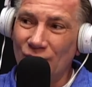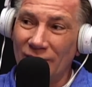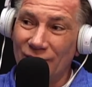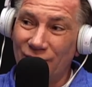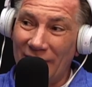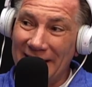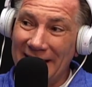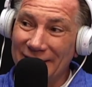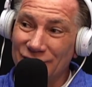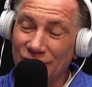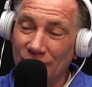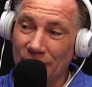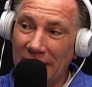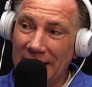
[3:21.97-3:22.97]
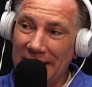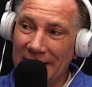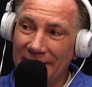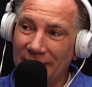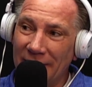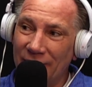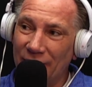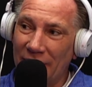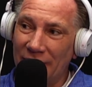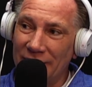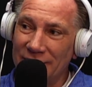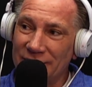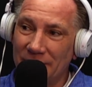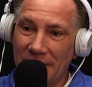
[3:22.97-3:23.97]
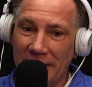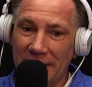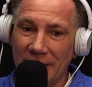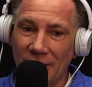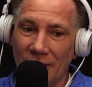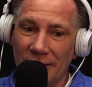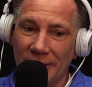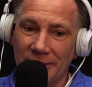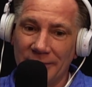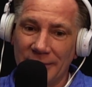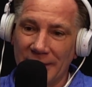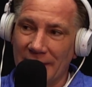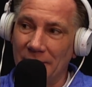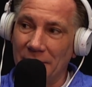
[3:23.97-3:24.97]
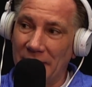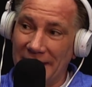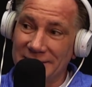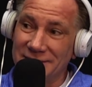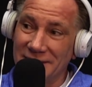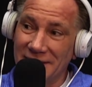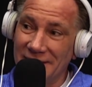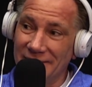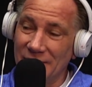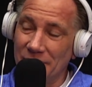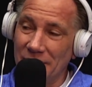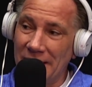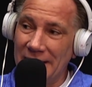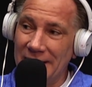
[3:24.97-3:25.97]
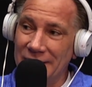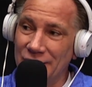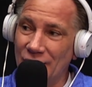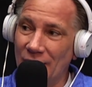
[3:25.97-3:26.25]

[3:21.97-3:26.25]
to do a financial plan, it, it varies depending on the, the complexity of the plan.